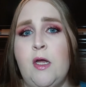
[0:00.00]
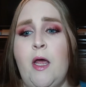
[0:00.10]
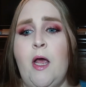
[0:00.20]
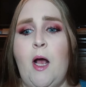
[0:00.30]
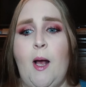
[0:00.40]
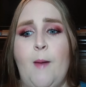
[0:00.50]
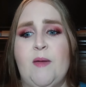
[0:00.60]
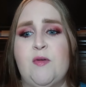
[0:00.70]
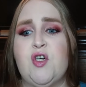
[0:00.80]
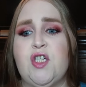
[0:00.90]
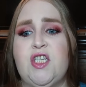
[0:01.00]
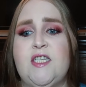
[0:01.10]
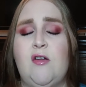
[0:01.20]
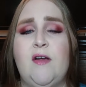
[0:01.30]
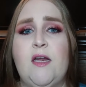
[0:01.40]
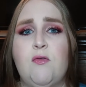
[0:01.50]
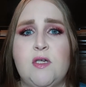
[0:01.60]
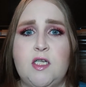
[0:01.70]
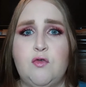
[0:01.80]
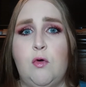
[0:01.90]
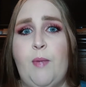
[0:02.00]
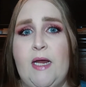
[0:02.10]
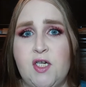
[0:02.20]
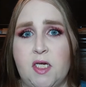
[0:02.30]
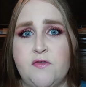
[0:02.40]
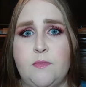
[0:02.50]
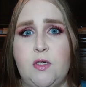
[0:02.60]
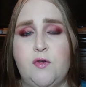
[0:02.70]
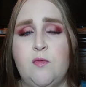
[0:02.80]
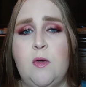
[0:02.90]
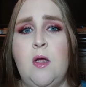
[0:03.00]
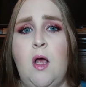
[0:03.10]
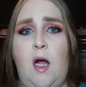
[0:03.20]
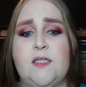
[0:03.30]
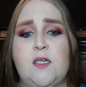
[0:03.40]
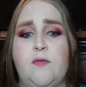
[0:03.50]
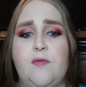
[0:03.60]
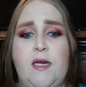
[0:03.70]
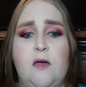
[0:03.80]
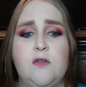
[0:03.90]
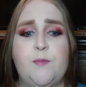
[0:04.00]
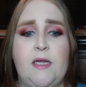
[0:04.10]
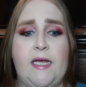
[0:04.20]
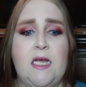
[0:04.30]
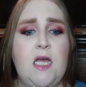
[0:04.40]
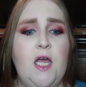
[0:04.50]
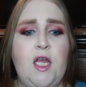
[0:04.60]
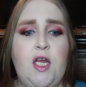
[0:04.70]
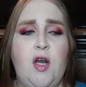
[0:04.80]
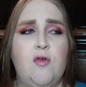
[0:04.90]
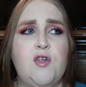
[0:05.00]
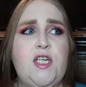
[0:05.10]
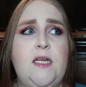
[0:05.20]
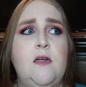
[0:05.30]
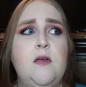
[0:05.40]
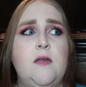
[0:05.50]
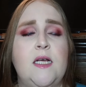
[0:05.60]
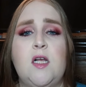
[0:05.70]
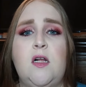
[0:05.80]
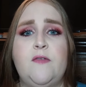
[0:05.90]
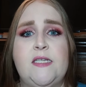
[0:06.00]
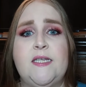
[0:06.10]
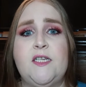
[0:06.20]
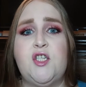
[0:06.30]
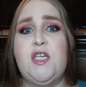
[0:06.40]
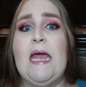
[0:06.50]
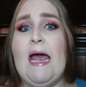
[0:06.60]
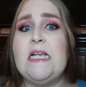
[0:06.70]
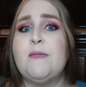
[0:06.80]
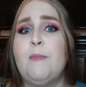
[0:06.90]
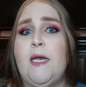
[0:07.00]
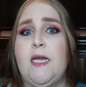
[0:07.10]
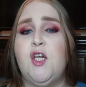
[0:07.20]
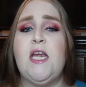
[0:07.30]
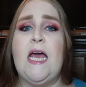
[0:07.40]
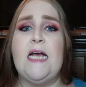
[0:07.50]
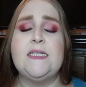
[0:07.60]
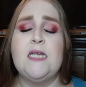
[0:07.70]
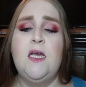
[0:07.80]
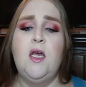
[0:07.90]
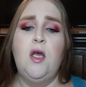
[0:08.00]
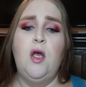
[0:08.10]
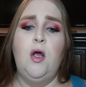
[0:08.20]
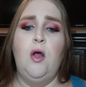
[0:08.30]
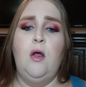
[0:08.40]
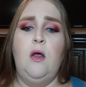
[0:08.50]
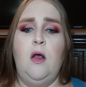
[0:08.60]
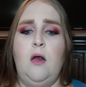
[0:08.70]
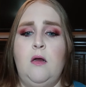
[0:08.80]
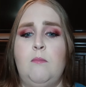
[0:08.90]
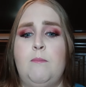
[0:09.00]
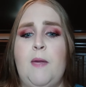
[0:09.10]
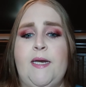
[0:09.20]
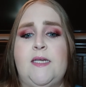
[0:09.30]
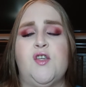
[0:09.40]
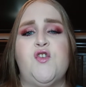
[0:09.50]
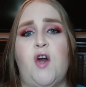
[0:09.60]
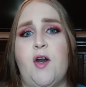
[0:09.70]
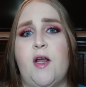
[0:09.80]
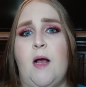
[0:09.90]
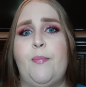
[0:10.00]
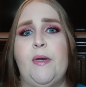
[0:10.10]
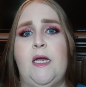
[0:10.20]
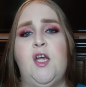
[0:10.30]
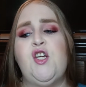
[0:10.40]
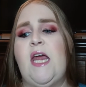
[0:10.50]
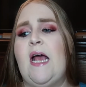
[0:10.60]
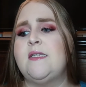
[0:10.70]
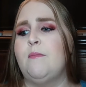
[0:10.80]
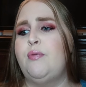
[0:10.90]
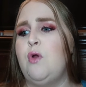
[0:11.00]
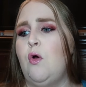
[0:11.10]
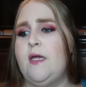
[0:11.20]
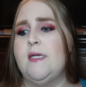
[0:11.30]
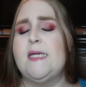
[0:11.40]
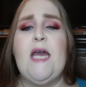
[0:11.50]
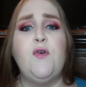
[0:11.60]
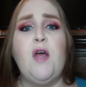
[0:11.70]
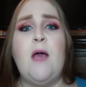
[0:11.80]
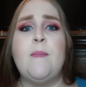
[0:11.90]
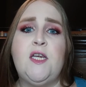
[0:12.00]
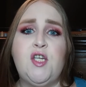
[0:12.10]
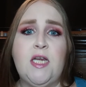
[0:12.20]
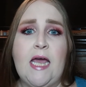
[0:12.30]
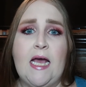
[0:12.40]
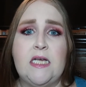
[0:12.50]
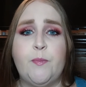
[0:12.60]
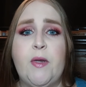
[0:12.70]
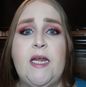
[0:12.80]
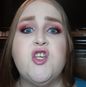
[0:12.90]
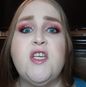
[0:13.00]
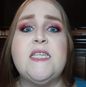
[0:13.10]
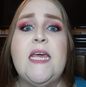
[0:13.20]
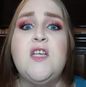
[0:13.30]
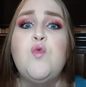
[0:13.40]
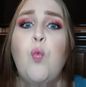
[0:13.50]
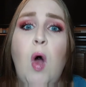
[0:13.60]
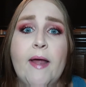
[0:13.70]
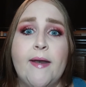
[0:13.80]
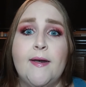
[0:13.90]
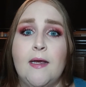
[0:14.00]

I'm sure she's still getting residual paychecks from YouTube on certain videos, but like, you know, she does all of these things. She has money. She has money to start a company. She has employees. I don't know how many she has, but it just takes one.